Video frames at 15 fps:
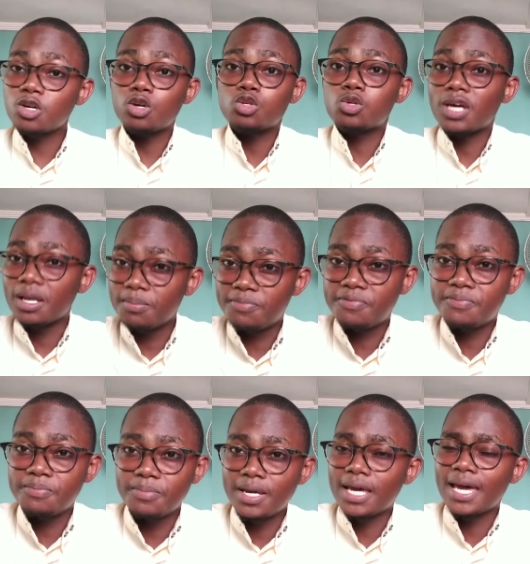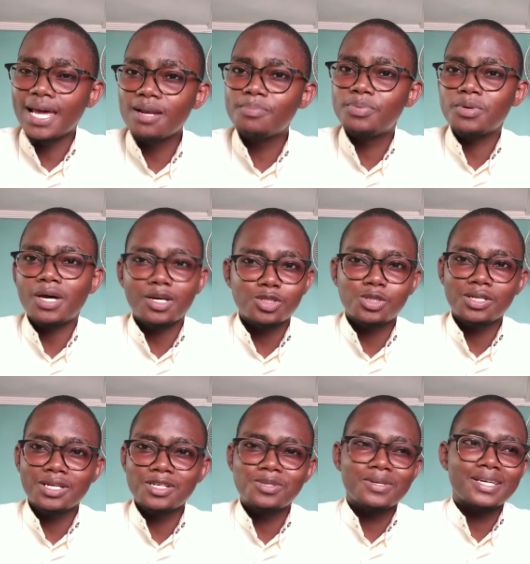going to help you
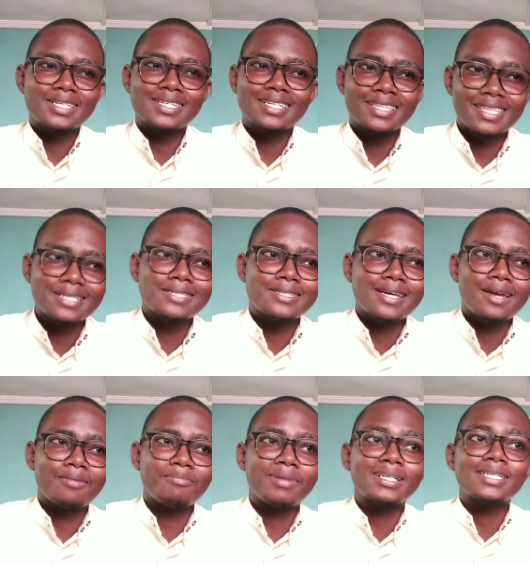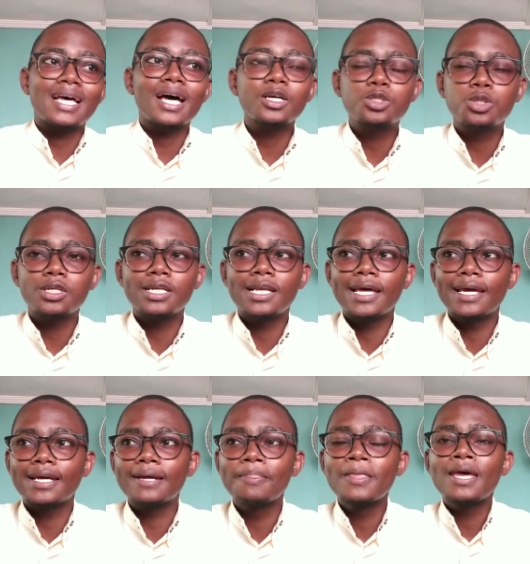actually into getting things done, but actually
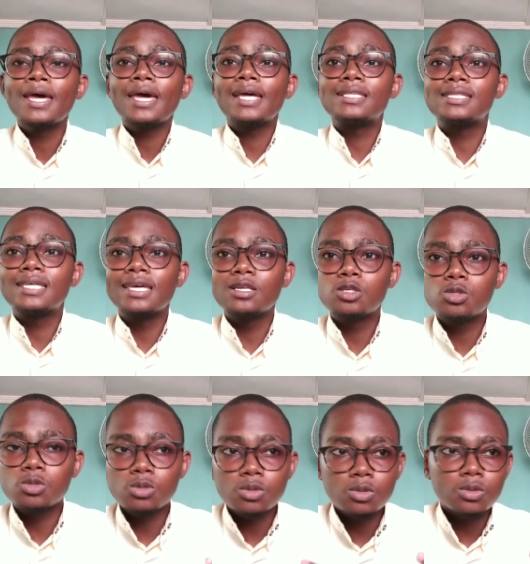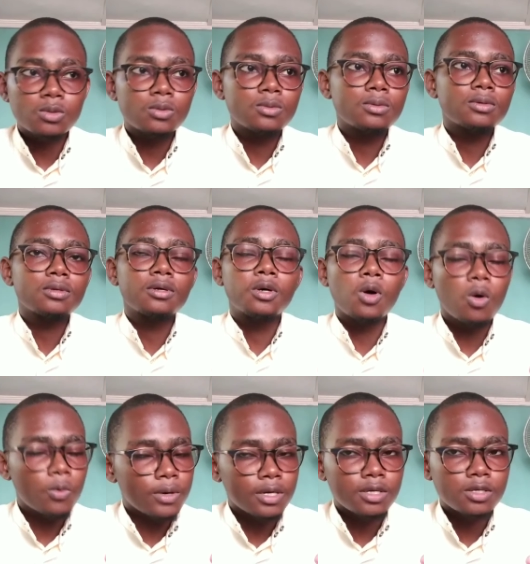like it's
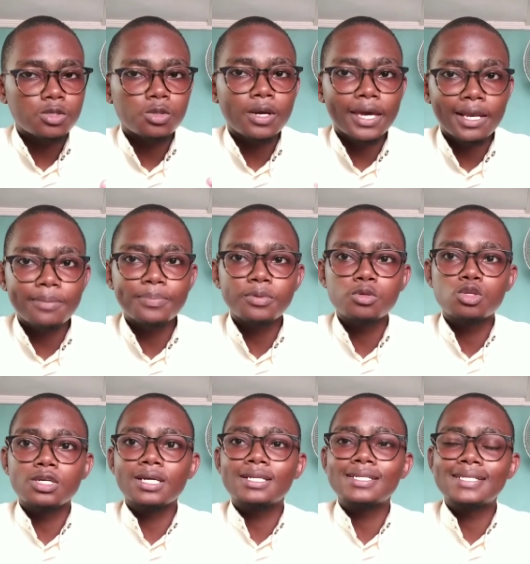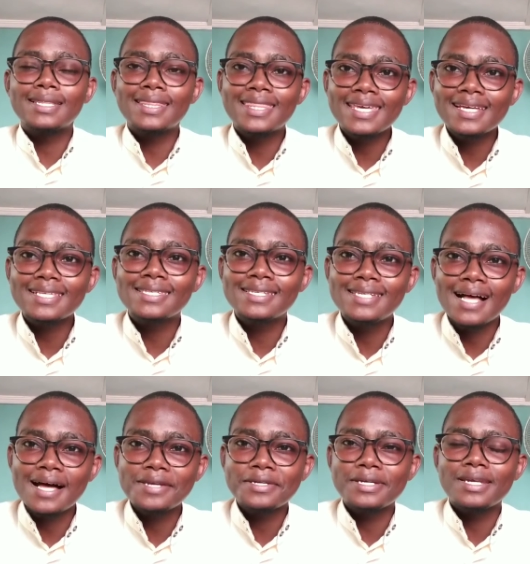going to help you to get things
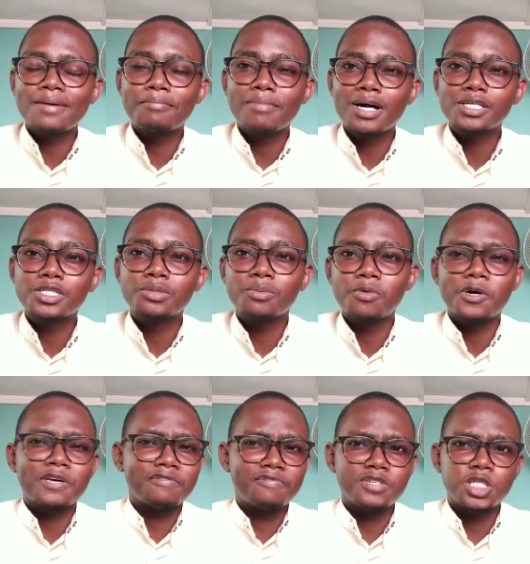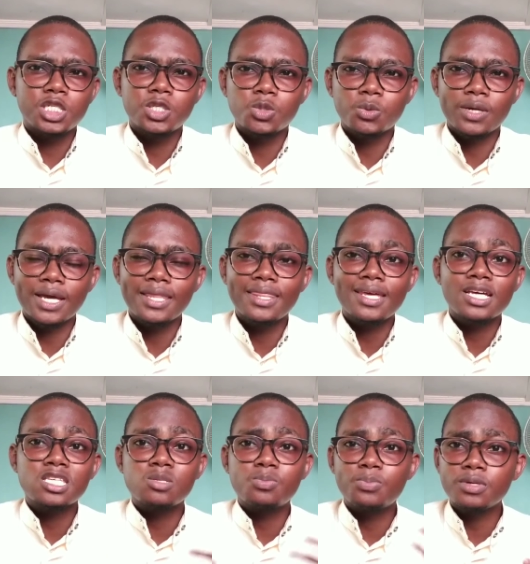done in a much more efficient way, and the
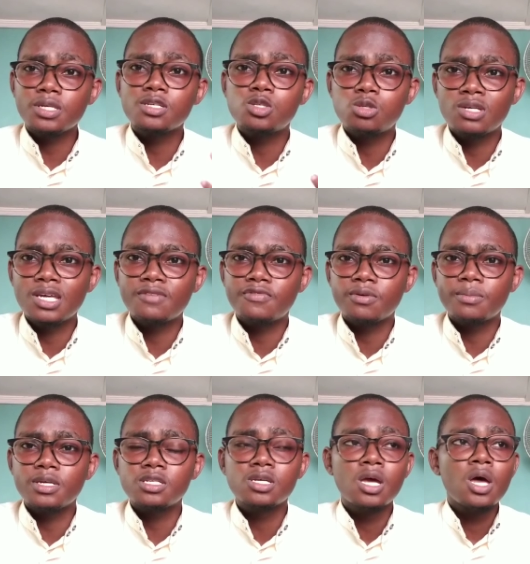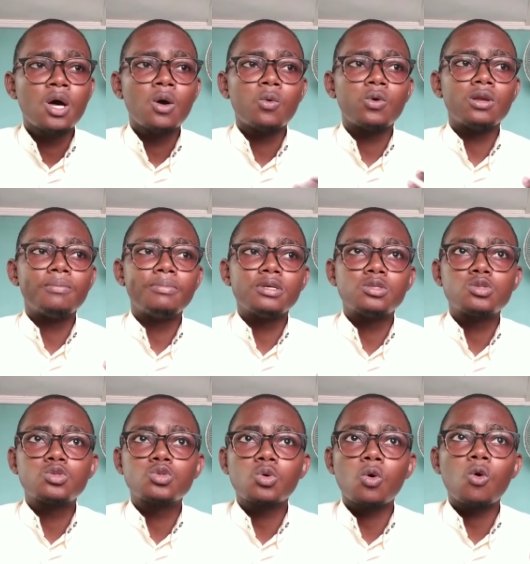experience you get from it will be
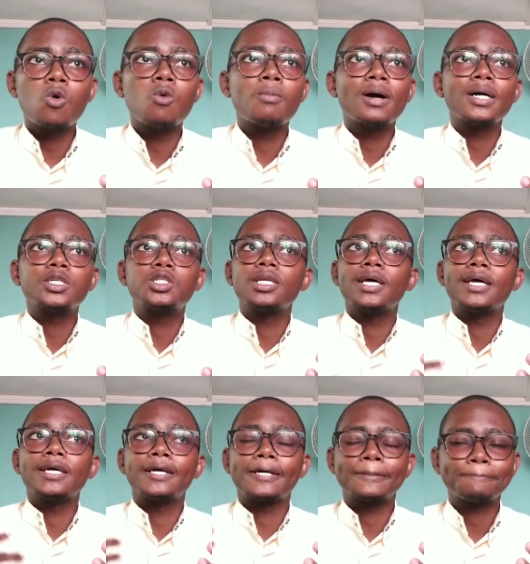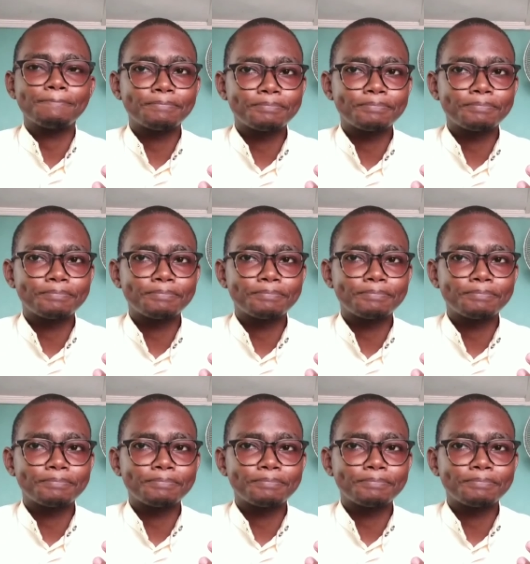so much like